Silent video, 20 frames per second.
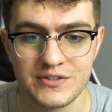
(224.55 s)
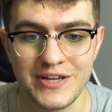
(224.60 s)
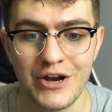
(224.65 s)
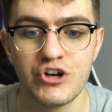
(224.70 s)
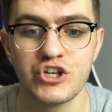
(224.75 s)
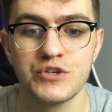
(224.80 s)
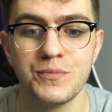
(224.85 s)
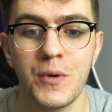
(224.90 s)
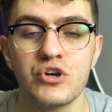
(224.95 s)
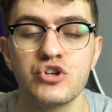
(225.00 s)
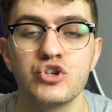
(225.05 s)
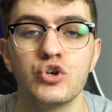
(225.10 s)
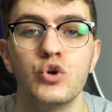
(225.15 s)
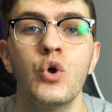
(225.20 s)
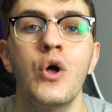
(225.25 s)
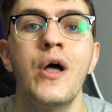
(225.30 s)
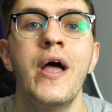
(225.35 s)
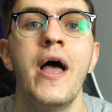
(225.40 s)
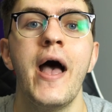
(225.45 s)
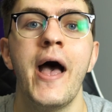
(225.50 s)
Terrace
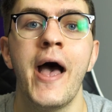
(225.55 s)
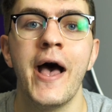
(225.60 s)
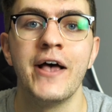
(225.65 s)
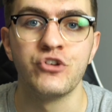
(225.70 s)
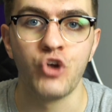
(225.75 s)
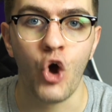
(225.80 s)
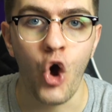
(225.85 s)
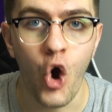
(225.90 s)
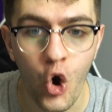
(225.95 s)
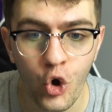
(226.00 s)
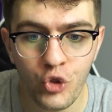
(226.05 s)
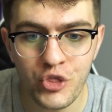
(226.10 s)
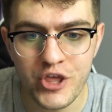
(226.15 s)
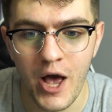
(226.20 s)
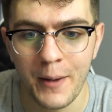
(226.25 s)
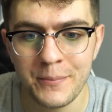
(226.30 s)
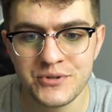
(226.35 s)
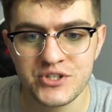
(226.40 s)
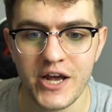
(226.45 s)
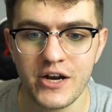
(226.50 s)
Marshall has all the
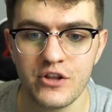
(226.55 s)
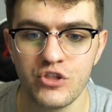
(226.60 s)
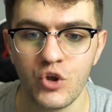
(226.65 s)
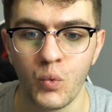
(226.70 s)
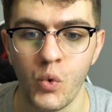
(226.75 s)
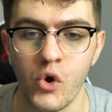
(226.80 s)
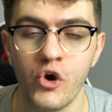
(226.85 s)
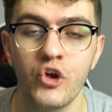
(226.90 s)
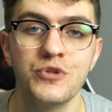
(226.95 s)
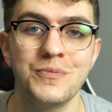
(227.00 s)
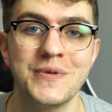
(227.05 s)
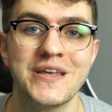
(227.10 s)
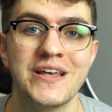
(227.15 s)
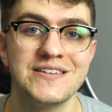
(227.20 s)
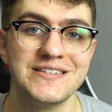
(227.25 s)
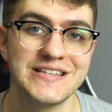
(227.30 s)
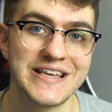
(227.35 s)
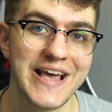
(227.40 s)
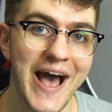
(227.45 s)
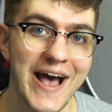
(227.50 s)
upside in the world
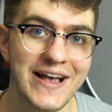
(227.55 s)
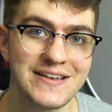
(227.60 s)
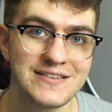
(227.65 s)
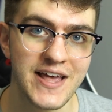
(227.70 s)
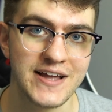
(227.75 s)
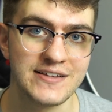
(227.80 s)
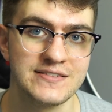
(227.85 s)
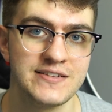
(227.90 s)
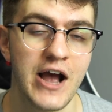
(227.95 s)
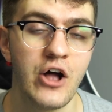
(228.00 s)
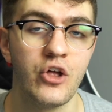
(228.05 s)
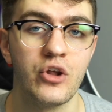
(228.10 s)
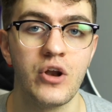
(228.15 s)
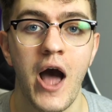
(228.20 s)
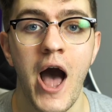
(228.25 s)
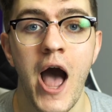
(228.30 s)
because he has that talent.